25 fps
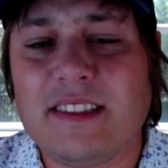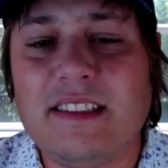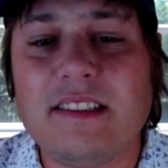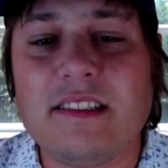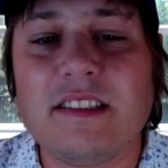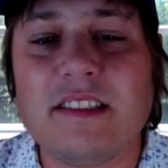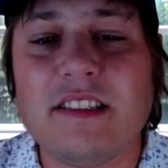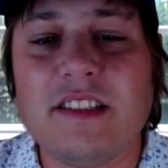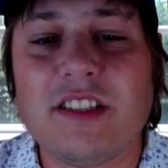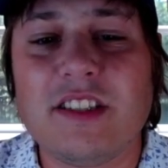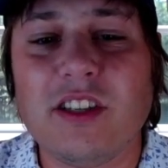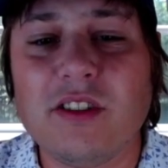
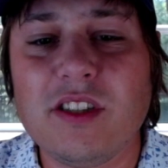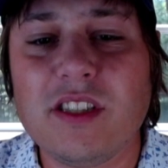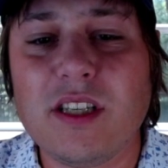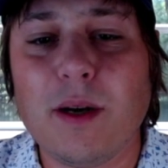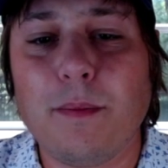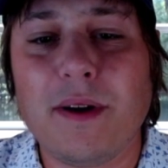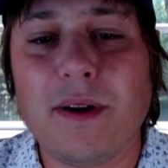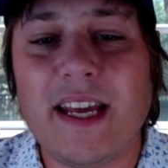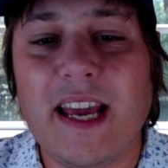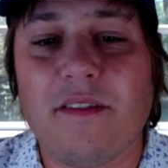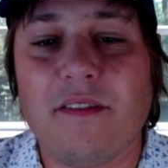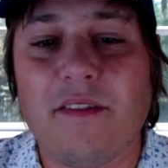so
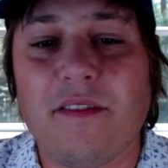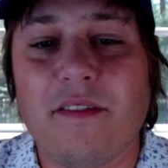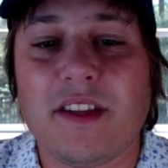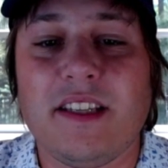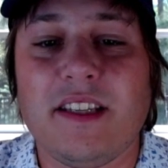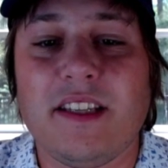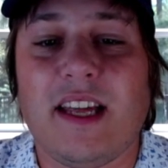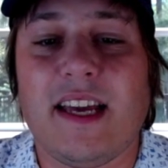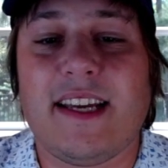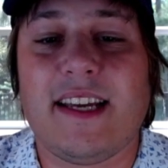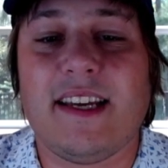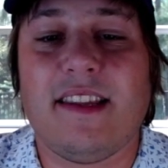somebody I really
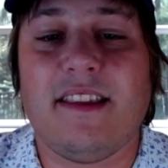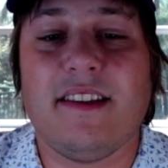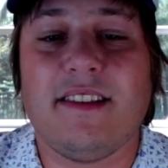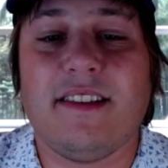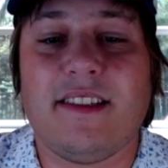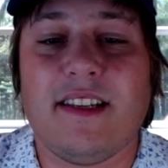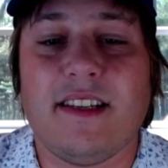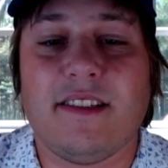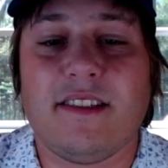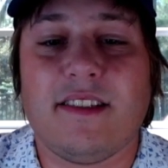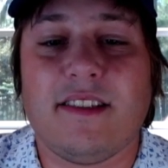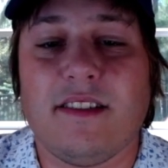like in this
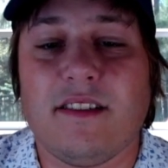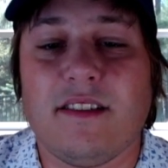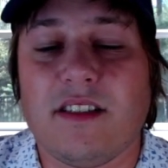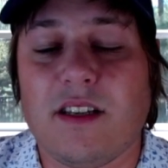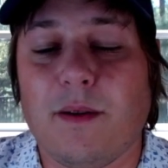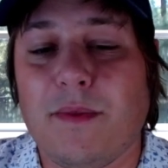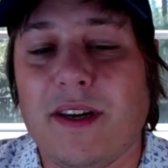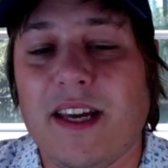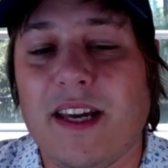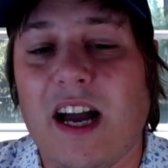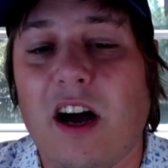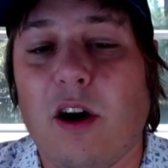instance,
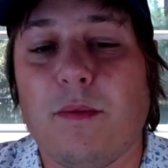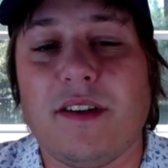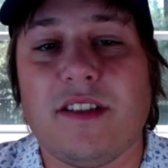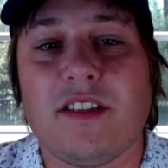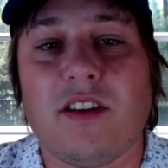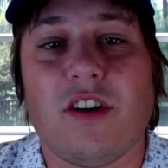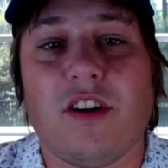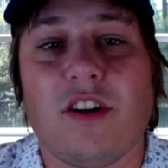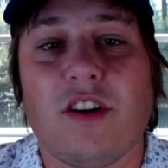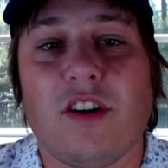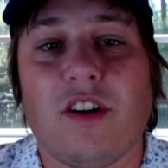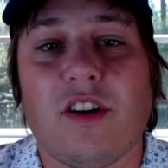somebody I'll be
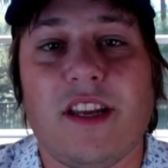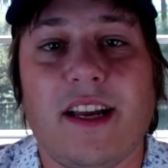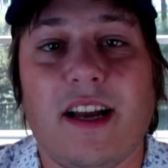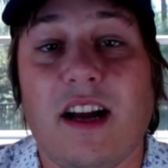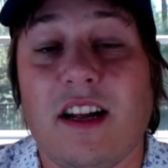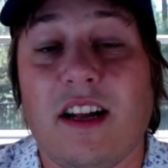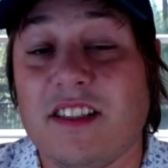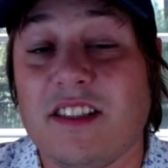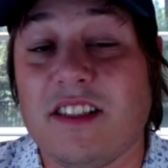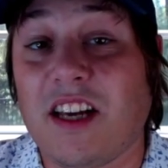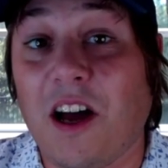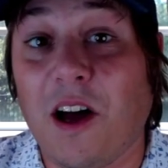targeting a
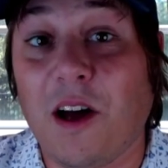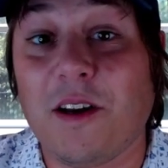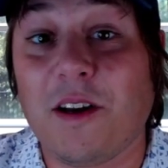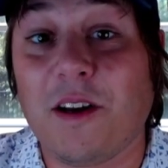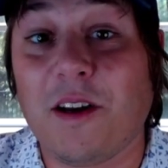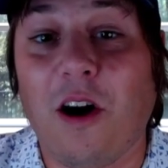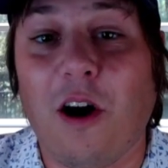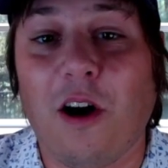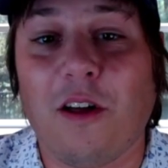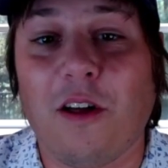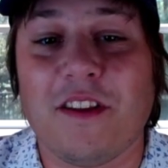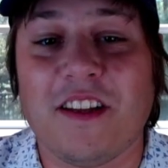ton
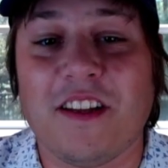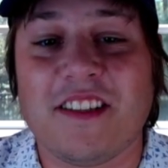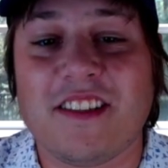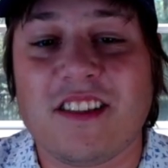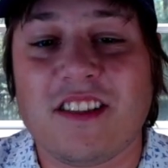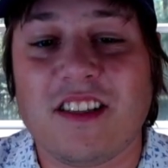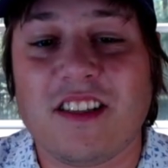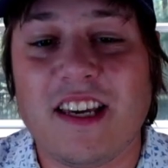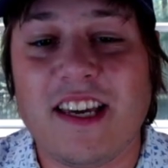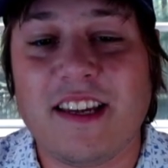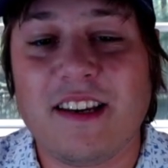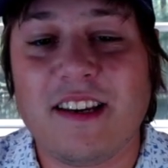on this
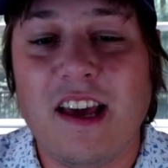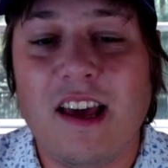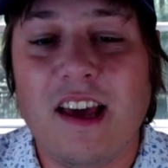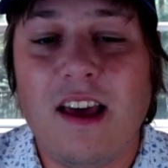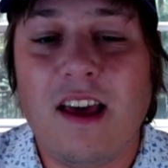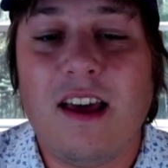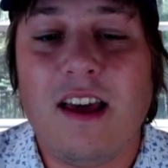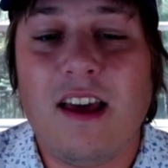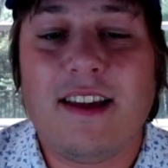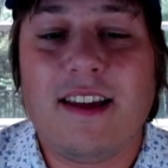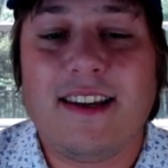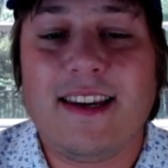slate.
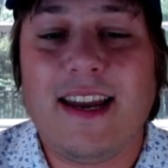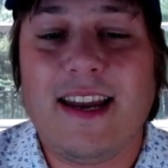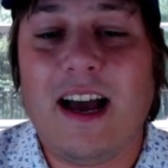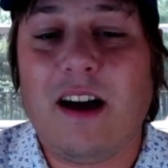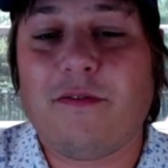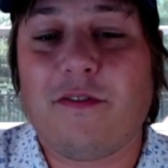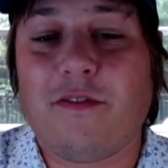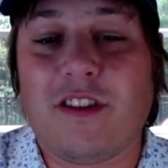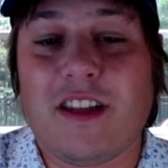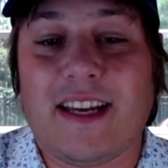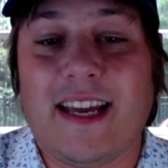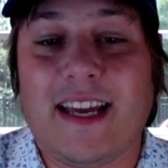Now for
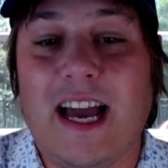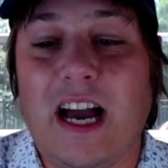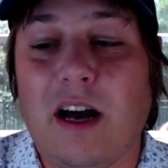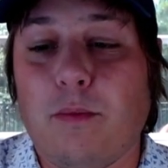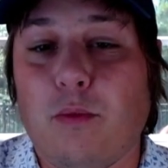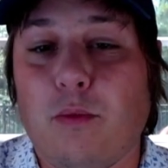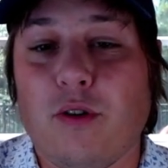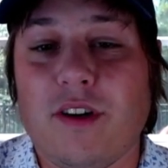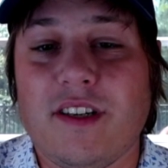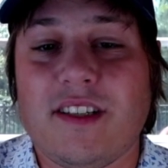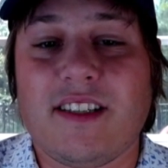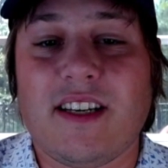the
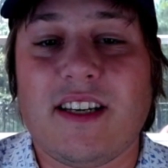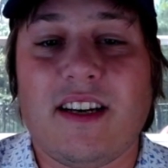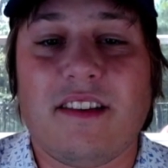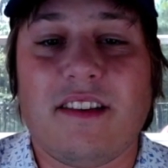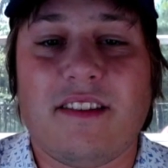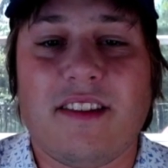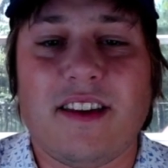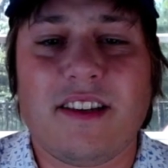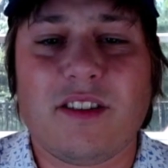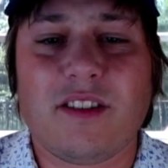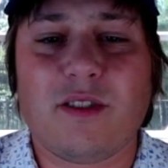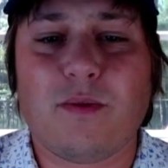Cowboys side of
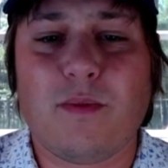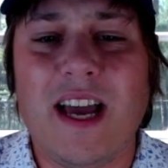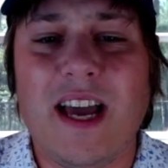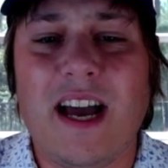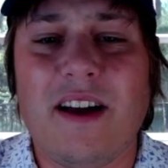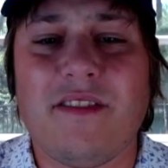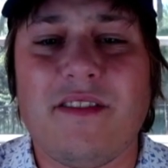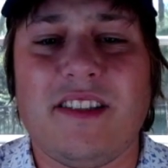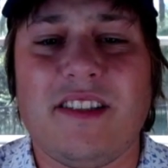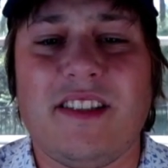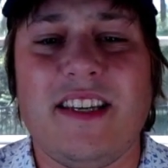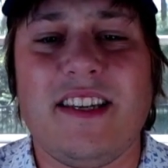things, we have
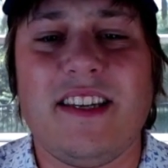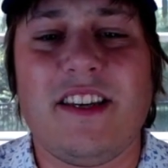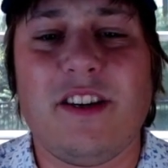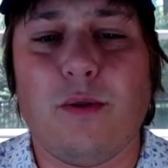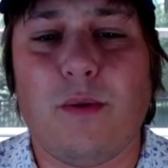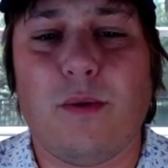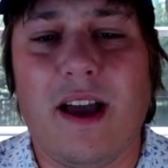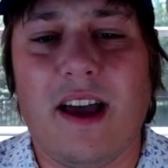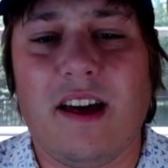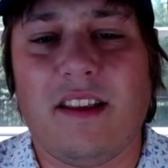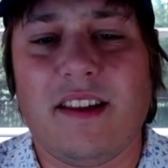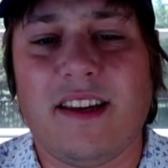Ezekiel
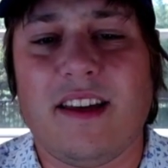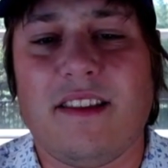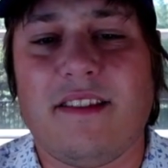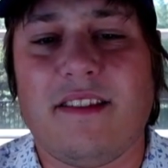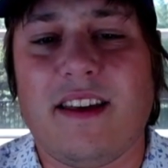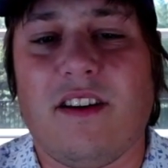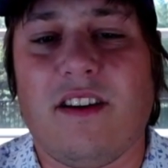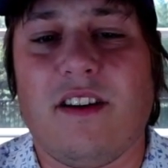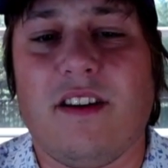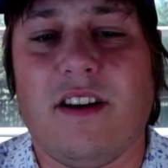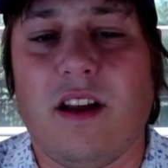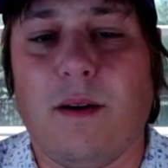Elliott there
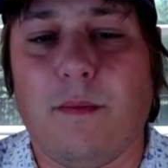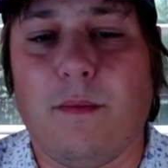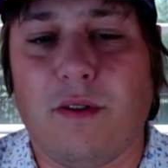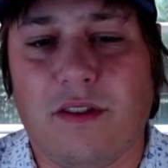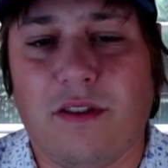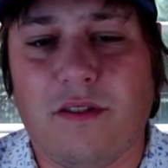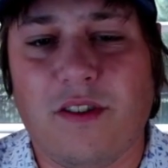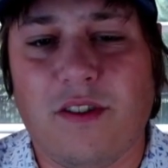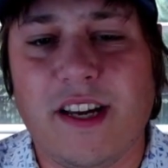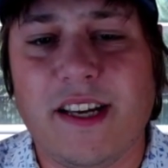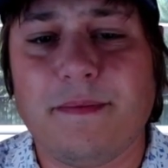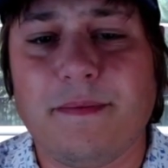at number
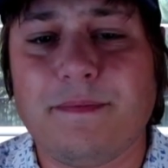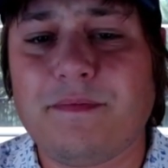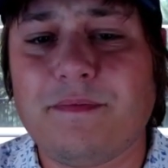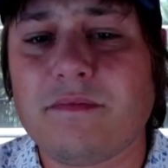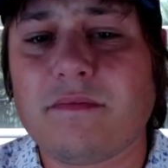three